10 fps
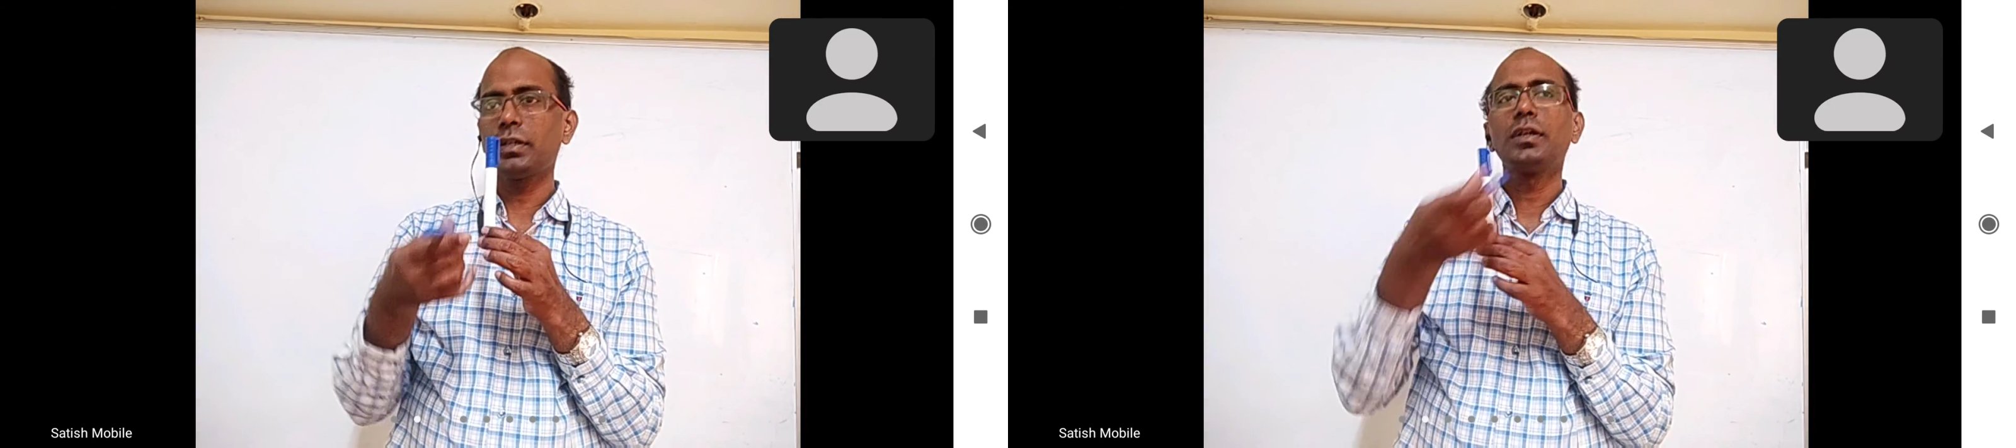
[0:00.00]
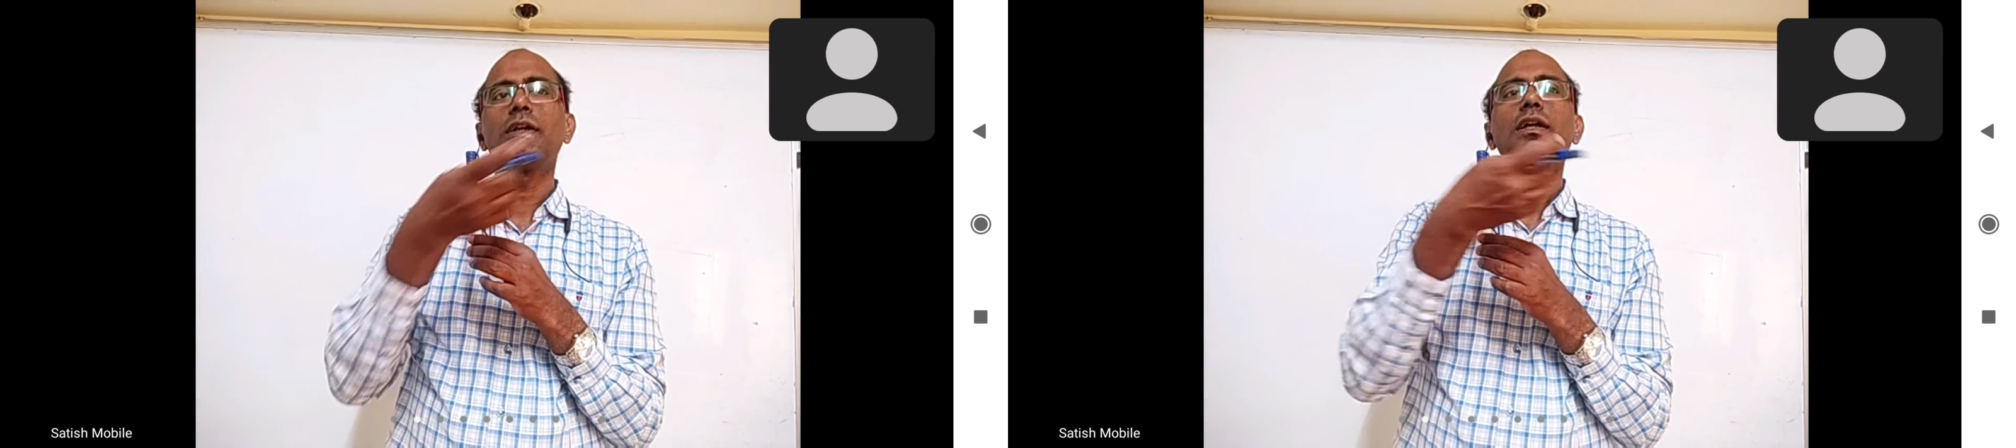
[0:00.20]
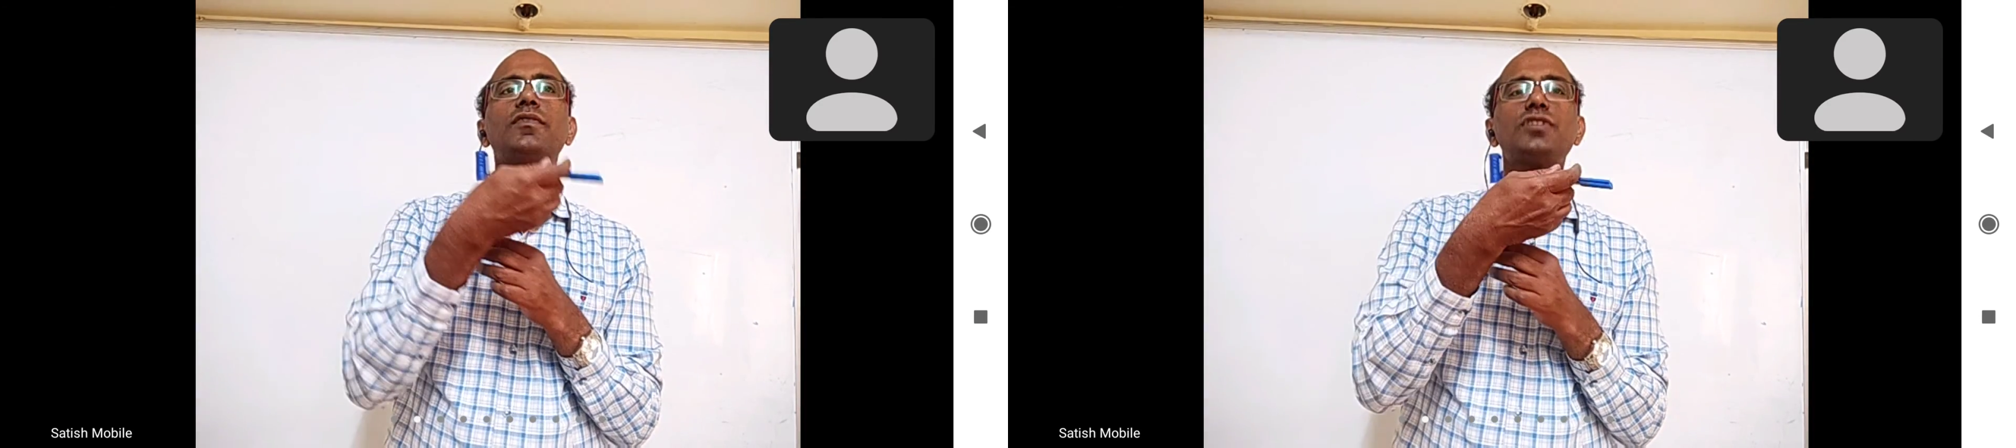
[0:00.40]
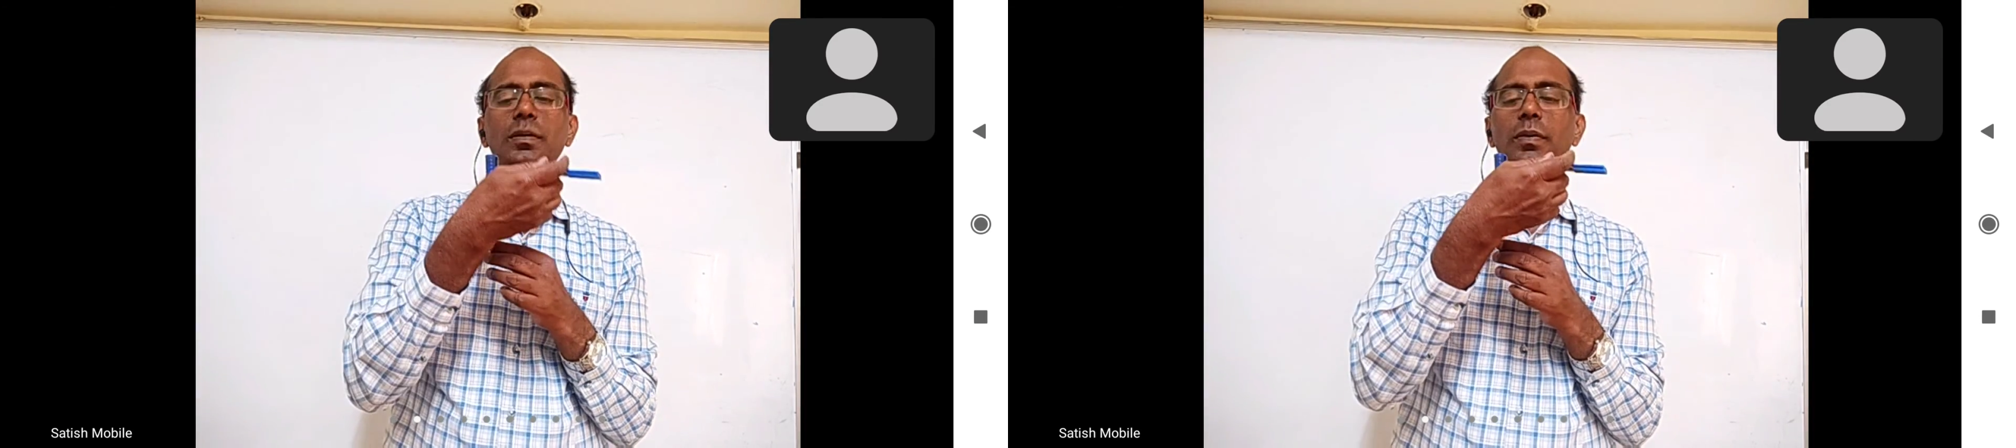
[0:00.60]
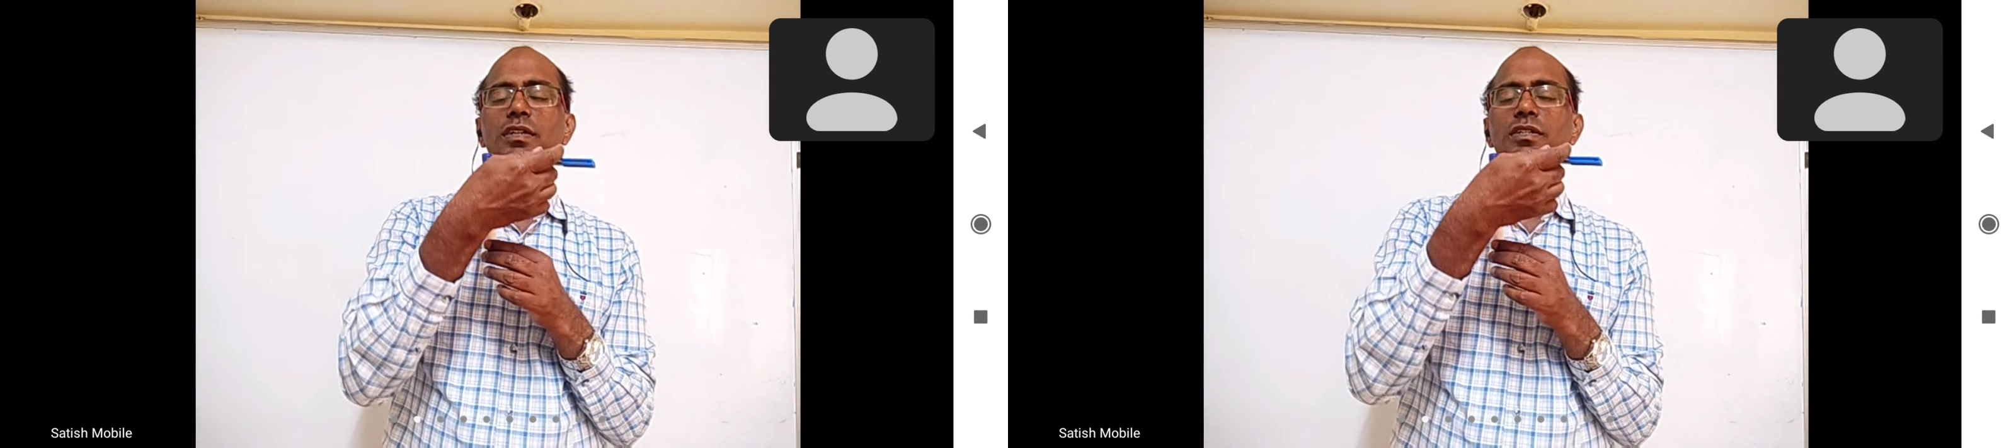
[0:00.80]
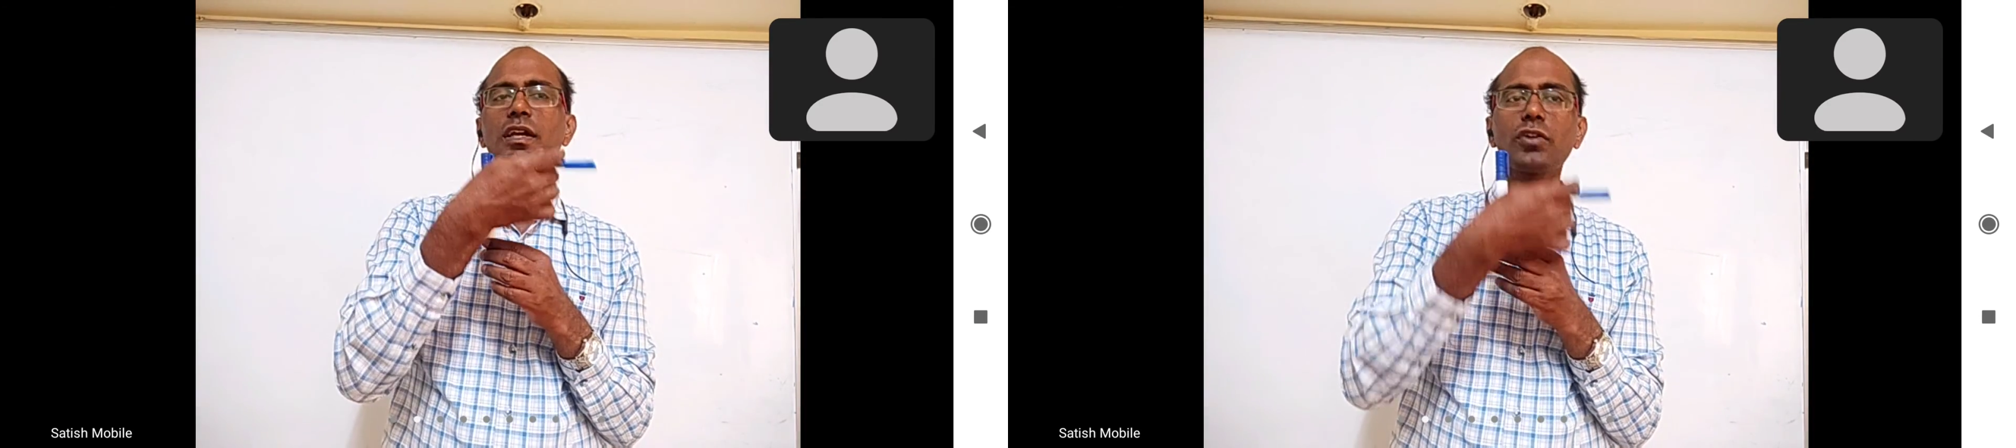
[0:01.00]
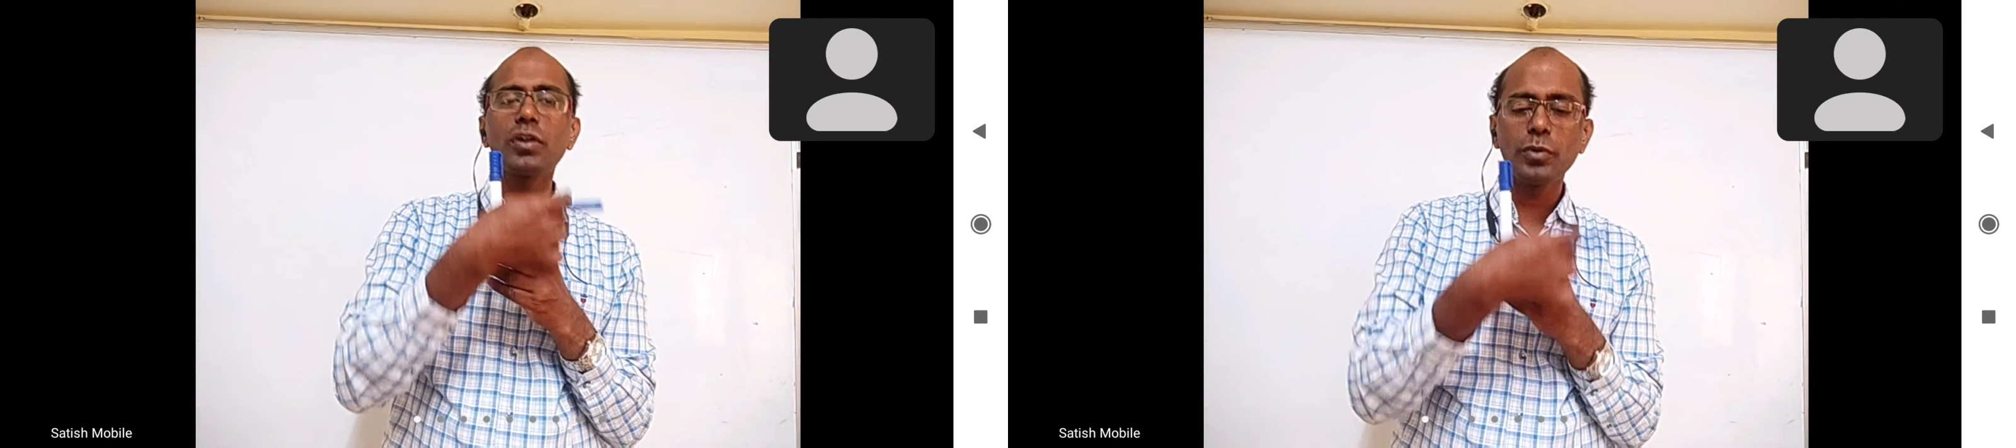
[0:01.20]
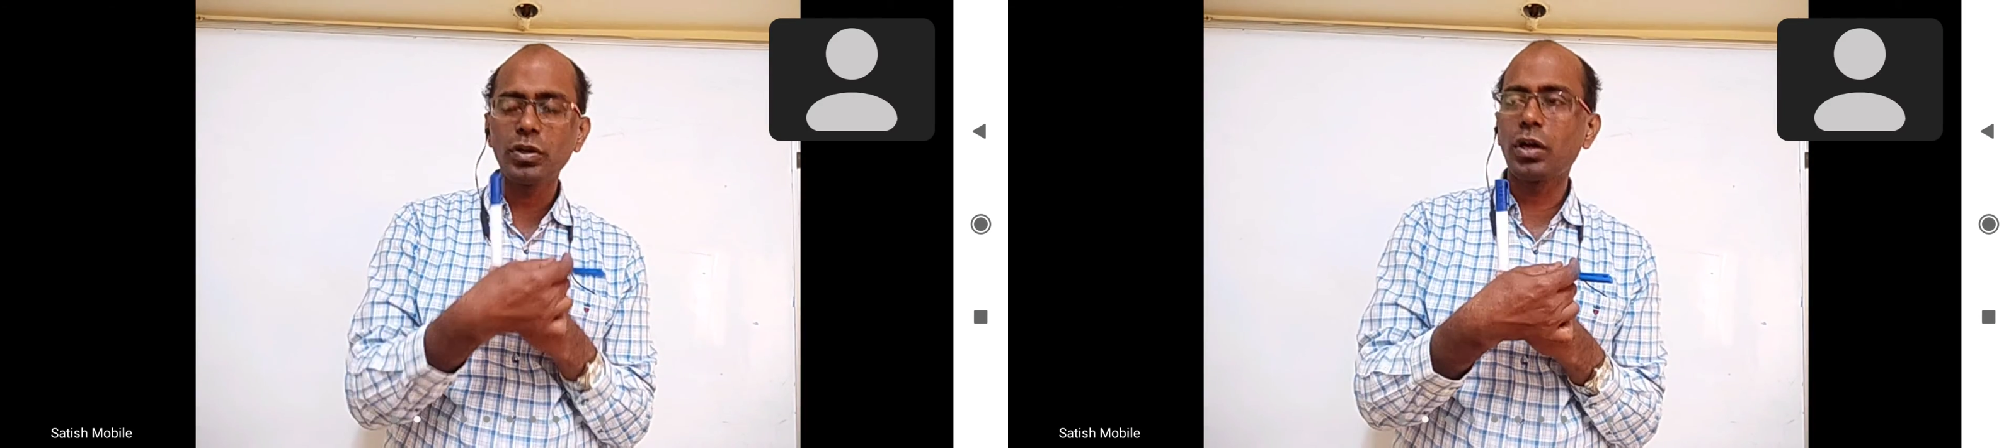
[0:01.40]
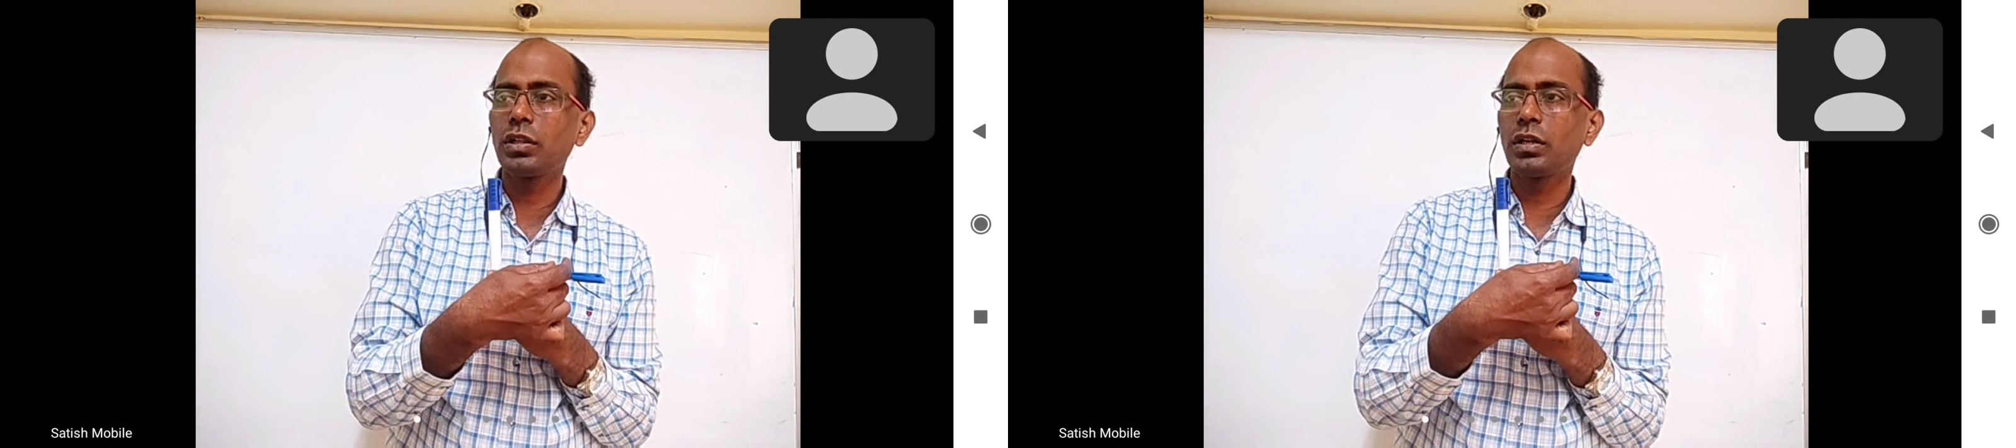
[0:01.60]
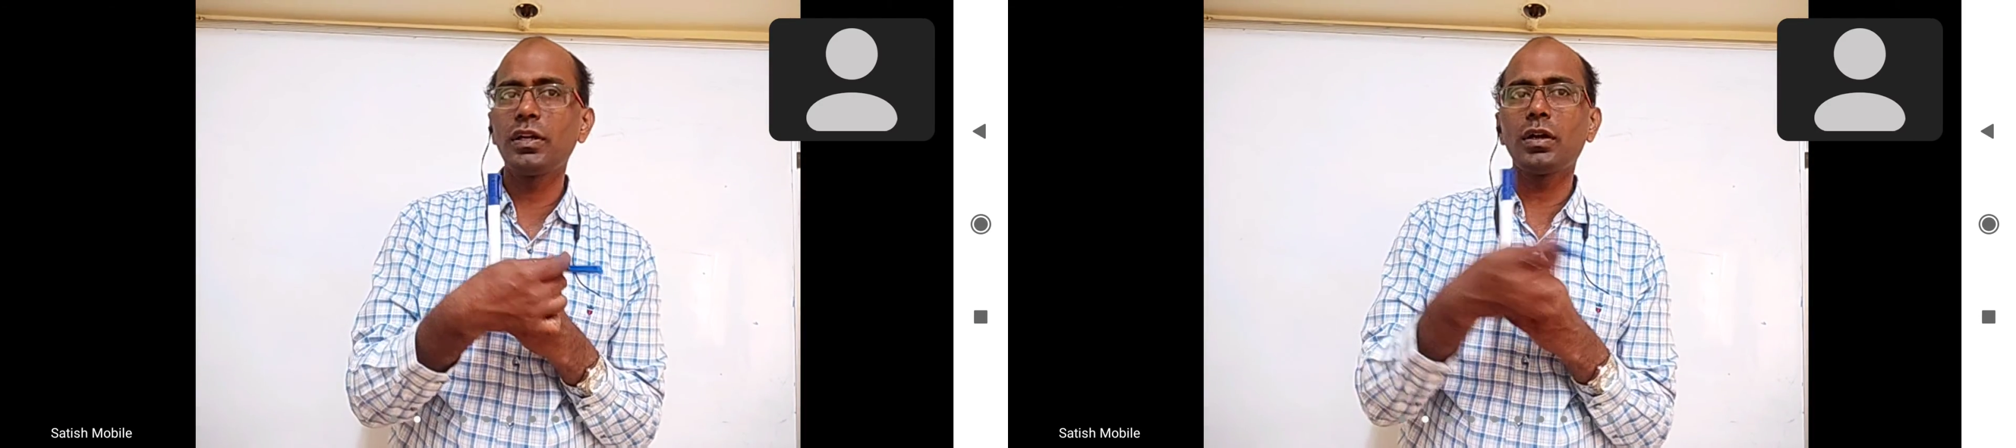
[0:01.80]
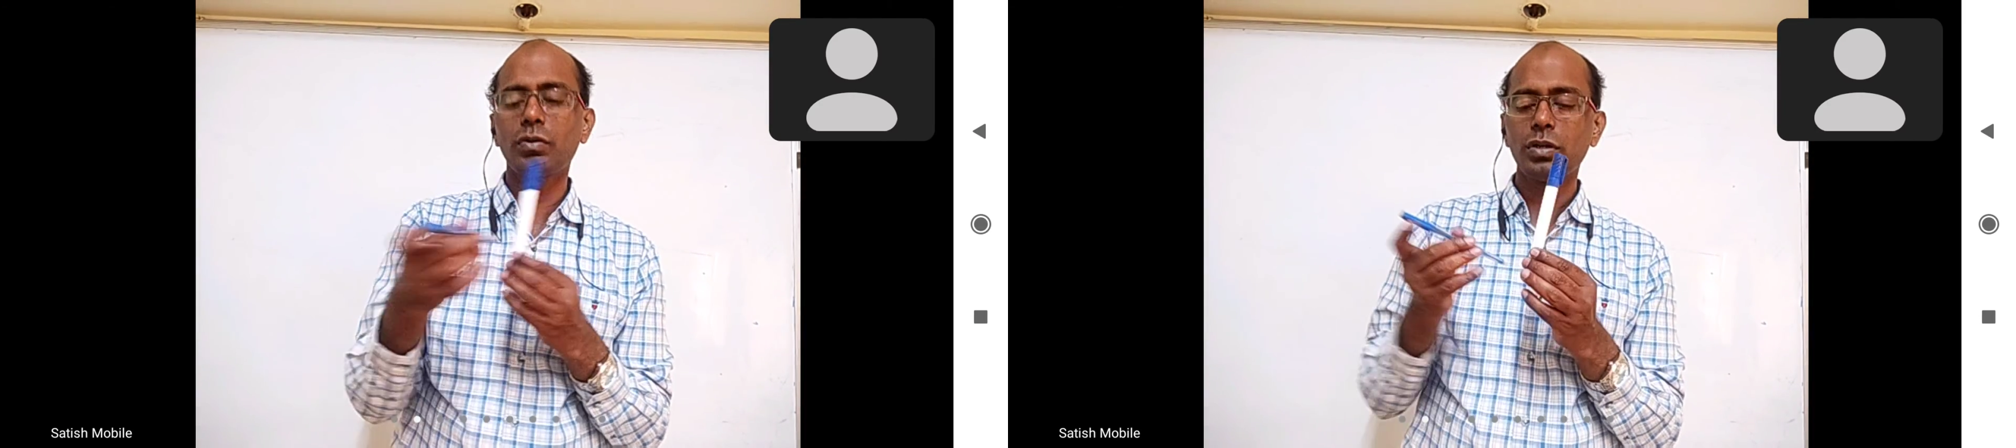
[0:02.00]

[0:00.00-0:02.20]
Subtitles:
If C bar is here, you can move it all the way down.